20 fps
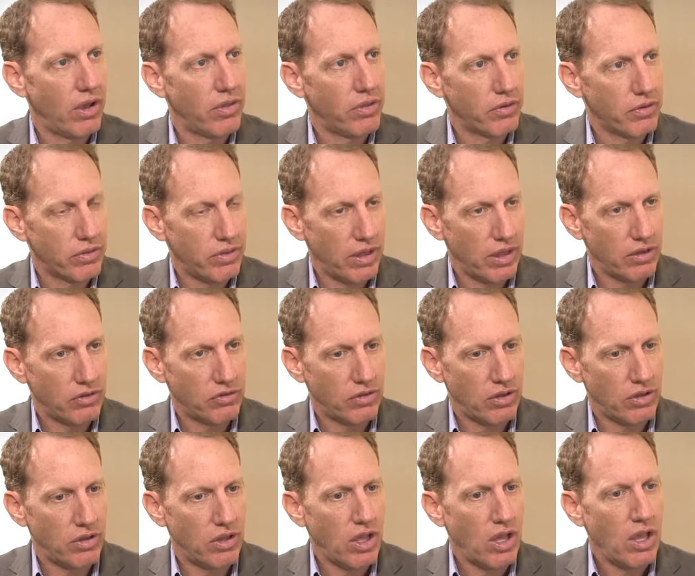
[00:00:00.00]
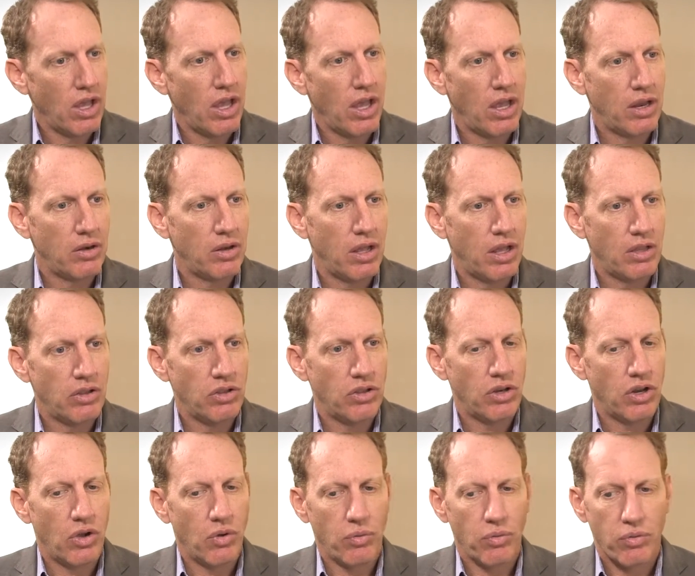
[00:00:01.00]
These other things, and
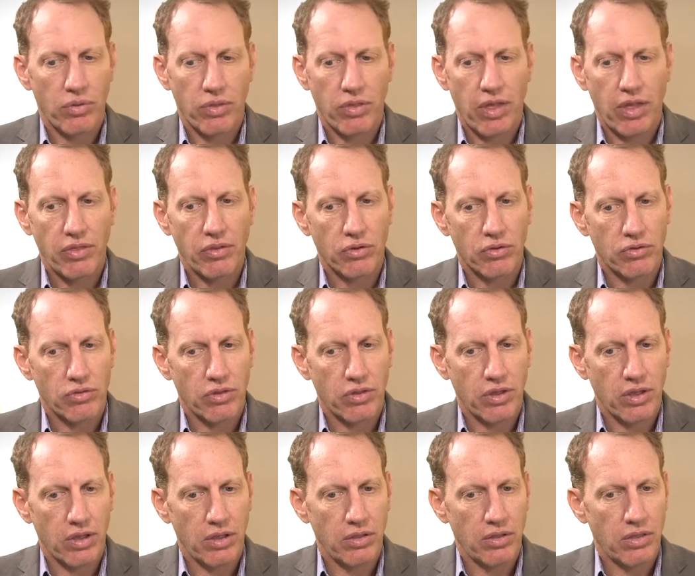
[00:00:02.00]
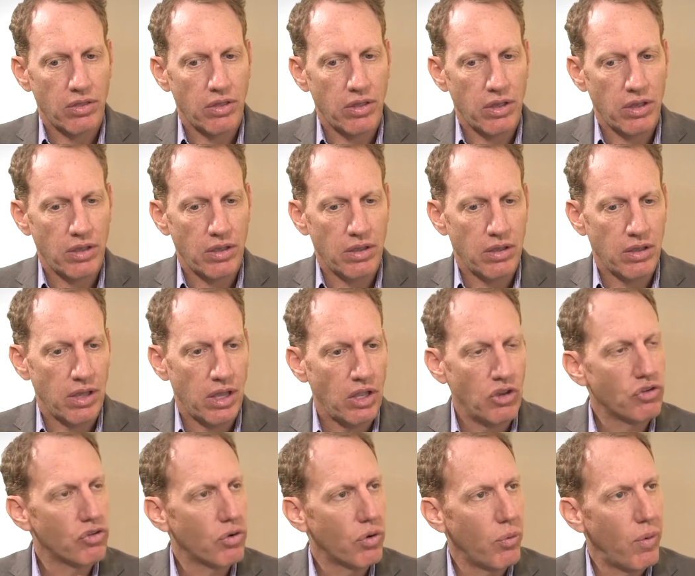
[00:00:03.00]
then there's the
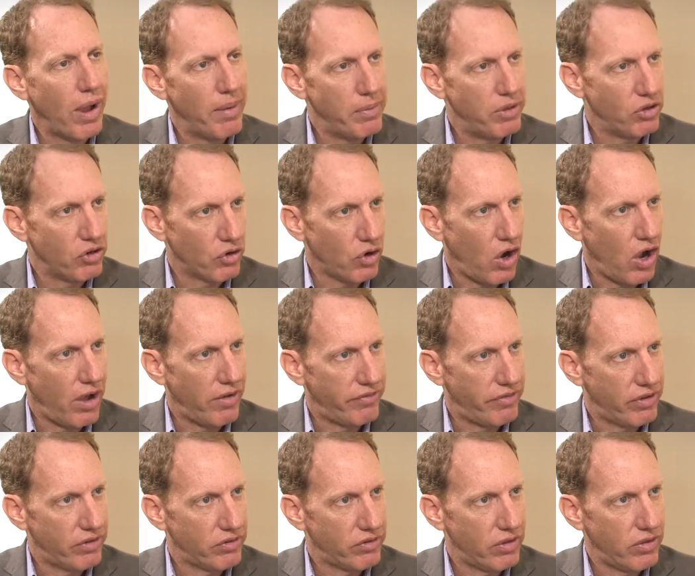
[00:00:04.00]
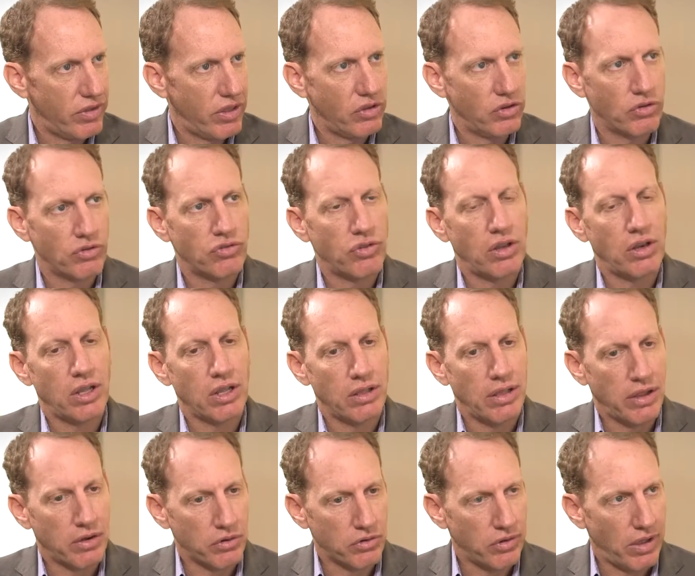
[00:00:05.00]
intraweb in your office, and then you're sending
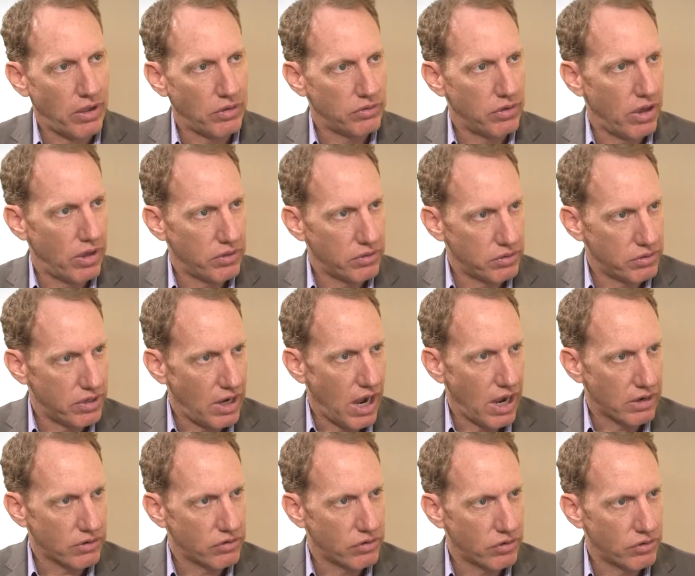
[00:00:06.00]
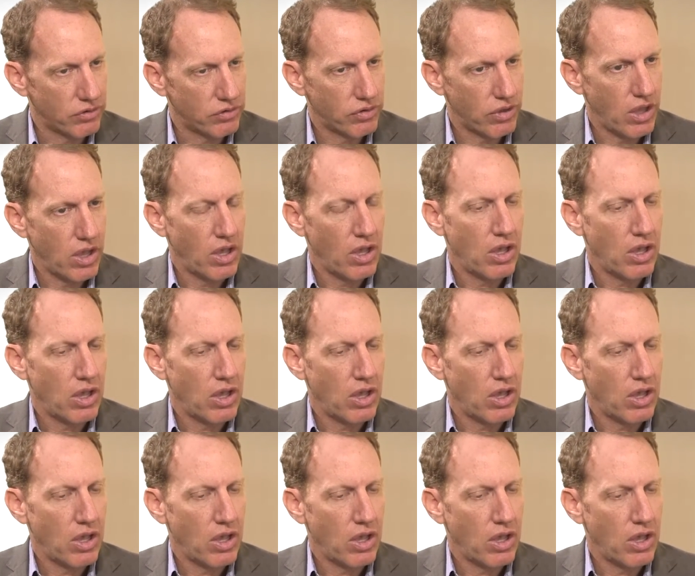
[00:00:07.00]
letters out to other doctors.